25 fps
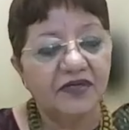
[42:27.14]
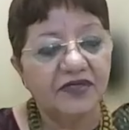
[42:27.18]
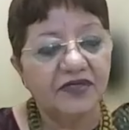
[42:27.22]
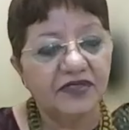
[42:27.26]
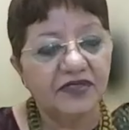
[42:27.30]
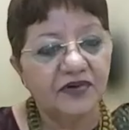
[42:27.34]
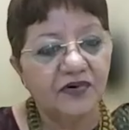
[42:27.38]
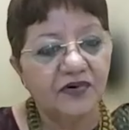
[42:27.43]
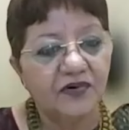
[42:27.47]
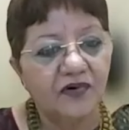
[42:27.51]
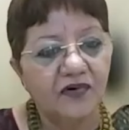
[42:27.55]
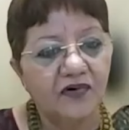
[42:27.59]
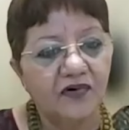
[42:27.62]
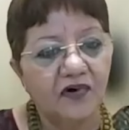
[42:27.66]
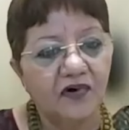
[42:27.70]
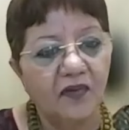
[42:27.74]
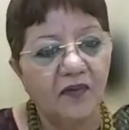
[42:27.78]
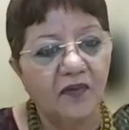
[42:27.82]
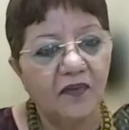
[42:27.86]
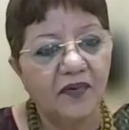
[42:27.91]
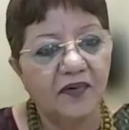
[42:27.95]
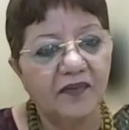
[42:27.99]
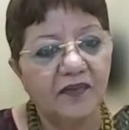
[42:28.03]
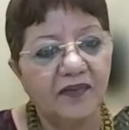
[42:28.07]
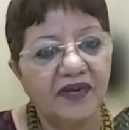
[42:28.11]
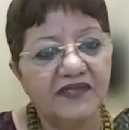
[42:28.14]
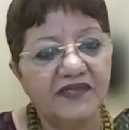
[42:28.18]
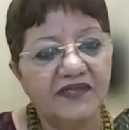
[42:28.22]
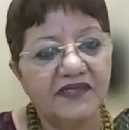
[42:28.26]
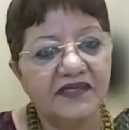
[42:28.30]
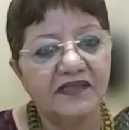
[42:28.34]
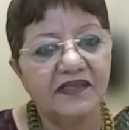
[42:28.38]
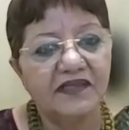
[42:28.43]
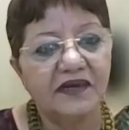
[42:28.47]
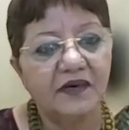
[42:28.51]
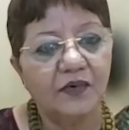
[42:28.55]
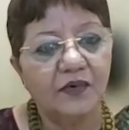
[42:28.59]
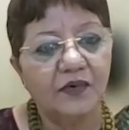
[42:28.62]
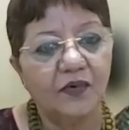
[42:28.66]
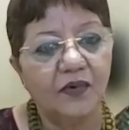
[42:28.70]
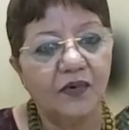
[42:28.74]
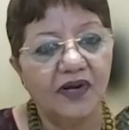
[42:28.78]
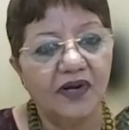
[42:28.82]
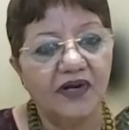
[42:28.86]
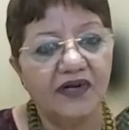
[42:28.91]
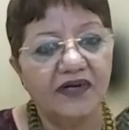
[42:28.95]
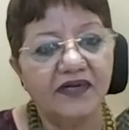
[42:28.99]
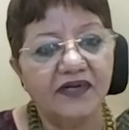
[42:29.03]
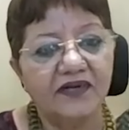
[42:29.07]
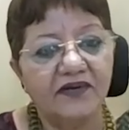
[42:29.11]
There was no compromise in the
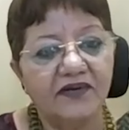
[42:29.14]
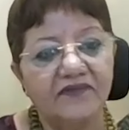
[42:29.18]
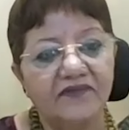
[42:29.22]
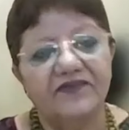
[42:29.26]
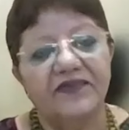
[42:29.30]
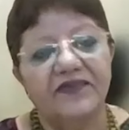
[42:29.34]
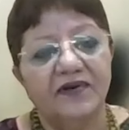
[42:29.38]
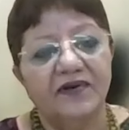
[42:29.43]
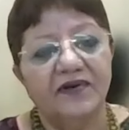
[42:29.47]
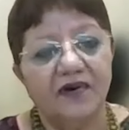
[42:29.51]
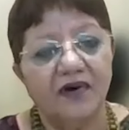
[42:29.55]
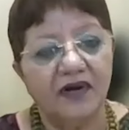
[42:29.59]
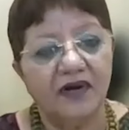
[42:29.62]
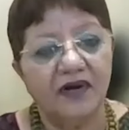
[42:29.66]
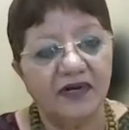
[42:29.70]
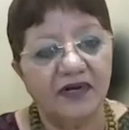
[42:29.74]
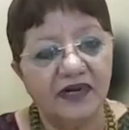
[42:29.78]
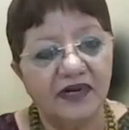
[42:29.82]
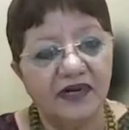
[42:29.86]
quality of the